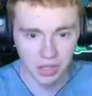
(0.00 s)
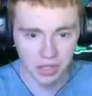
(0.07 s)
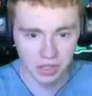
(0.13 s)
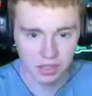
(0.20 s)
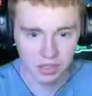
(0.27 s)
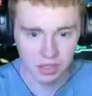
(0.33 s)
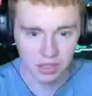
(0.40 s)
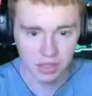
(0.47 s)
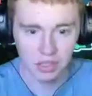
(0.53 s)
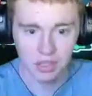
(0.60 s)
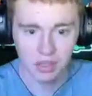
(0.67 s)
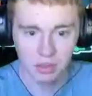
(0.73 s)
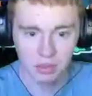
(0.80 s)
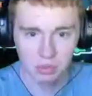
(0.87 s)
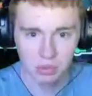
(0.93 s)
this thing
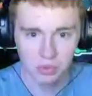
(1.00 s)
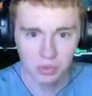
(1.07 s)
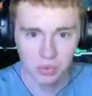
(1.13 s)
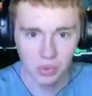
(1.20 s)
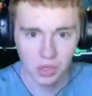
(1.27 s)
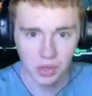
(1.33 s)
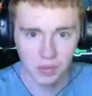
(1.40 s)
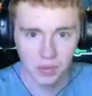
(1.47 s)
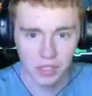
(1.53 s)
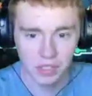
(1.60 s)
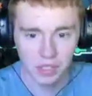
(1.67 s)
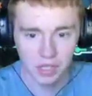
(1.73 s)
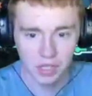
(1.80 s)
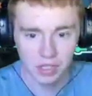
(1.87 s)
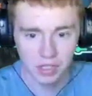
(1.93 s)
before I reach
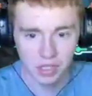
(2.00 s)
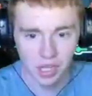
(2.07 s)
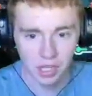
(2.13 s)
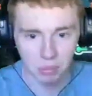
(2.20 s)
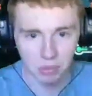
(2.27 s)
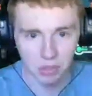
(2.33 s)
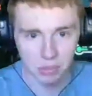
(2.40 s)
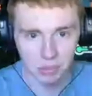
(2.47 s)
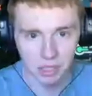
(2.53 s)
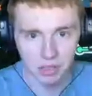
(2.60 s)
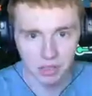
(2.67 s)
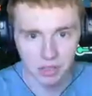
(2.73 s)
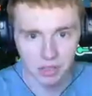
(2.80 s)
the depth limit,